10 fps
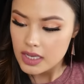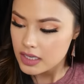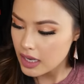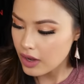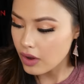
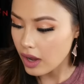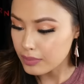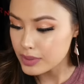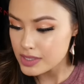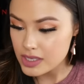Now,
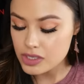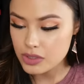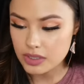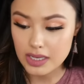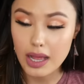obviously, as
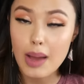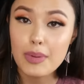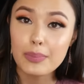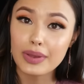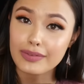you can tell, I'm
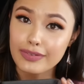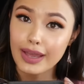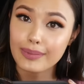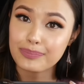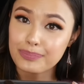a big
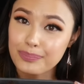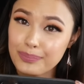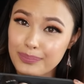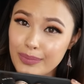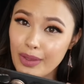fan
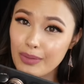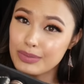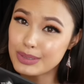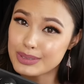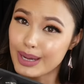of
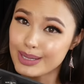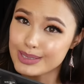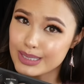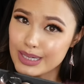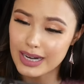these
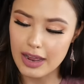guys here.